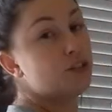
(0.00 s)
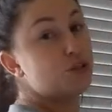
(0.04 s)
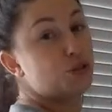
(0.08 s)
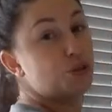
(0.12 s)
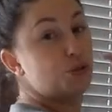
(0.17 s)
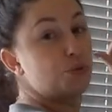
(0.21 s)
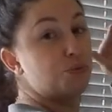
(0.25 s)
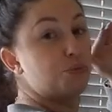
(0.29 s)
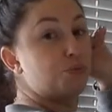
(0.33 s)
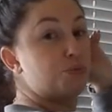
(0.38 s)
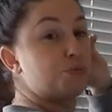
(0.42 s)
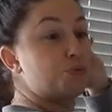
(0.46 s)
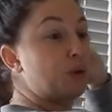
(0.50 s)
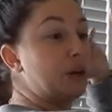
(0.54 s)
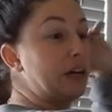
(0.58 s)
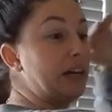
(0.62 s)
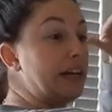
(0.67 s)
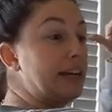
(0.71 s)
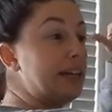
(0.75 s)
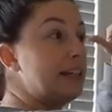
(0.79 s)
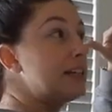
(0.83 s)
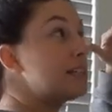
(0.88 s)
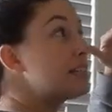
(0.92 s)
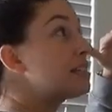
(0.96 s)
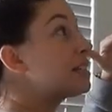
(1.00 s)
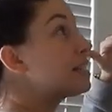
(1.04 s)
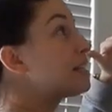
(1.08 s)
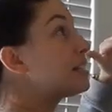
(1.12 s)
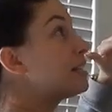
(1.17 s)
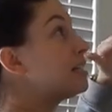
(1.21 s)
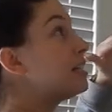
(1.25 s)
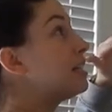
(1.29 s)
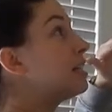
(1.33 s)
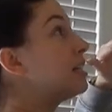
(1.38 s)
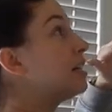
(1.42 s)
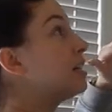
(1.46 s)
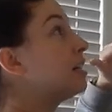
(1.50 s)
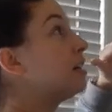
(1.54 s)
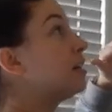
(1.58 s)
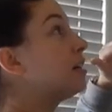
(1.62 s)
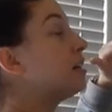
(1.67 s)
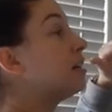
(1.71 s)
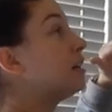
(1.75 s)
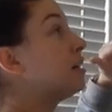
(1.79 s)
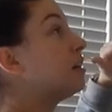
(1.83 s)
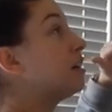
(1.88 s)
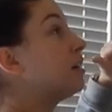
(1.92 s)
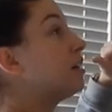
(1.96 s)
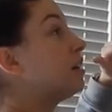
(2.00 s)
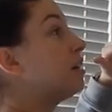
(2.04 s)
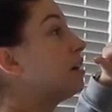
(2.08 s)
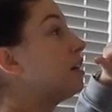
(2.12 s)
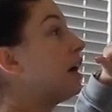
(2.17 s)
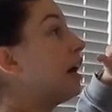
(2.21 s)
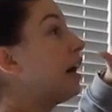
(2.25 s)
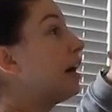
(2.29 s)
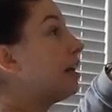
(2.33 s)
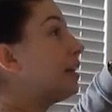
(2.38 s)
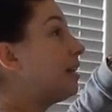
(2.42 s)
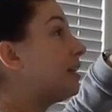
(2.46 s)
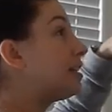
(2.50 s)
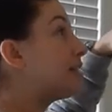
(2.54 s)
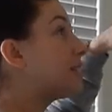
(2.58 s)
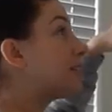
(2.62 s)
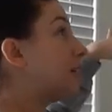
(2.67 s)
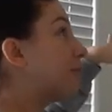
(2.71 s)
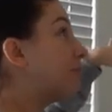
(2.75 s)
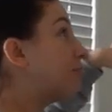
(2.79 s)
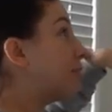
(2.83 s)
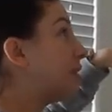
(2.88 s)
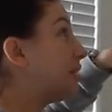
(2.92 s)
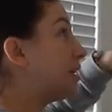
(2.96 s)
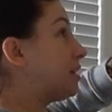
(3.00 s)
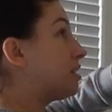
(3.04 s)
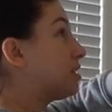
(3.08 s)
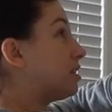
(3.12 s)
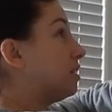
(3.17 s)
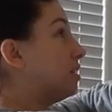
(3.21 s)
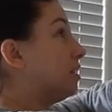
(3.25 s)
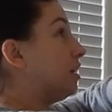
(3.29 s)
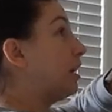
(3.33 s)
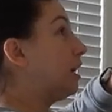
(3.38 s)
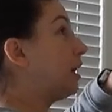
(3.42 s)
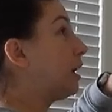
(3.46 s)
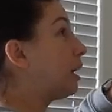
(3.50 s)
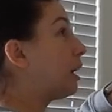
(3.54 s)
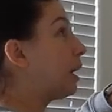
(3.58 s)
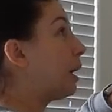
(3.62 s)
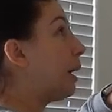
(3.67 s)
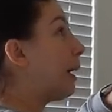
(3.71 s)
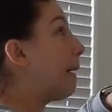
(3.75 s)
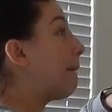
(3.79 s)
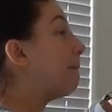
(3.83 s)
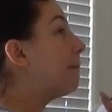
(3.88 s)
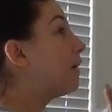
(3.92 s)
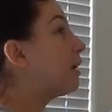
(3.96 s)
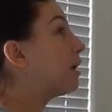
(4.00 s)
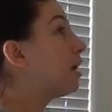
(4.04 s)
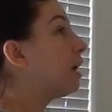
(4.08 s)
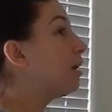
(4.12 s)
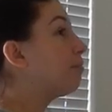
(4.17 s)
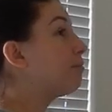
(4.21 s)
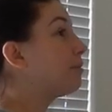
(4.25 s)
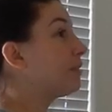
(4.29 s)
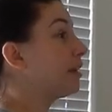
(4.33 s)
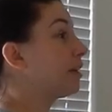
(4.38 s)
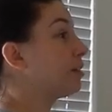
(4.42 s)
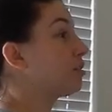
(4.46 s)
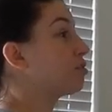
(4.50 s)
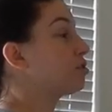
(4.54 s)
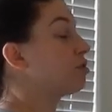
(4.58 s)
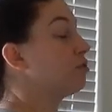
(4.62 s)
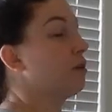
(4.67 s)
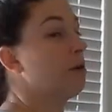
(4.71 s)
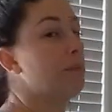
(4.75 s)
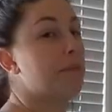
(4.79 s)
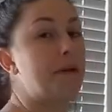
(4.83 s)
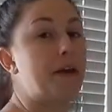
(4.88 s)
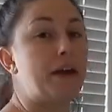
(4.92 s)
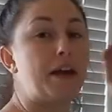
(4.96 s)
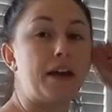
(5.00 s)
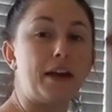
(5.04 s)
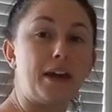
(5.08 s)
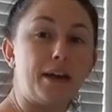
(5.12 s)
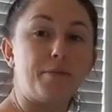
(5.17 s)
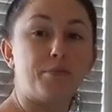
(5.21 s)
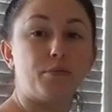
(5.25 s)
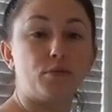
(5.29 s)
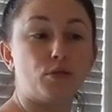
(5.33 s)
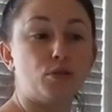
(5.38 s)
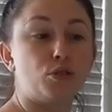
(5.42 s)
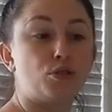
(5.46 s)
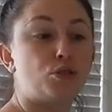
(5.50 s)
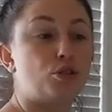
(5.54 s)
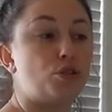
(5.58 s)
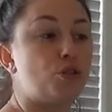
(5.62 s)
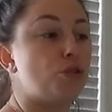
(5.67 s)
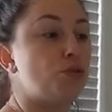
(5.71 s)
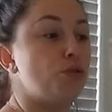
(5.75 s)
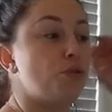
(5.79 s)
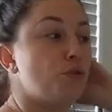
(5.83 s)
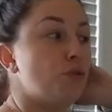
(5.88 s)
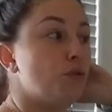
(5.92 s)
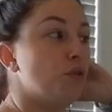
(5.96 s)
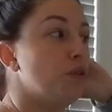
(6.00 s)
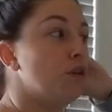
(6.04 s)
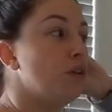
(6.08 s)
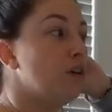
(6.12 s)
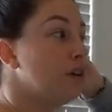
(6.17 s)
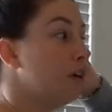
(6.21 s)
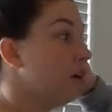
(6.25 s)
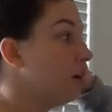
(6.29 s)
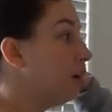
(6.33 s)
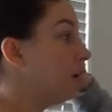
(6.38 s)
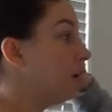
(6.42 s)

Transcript: need to raise I need something to like put up there so I'm able to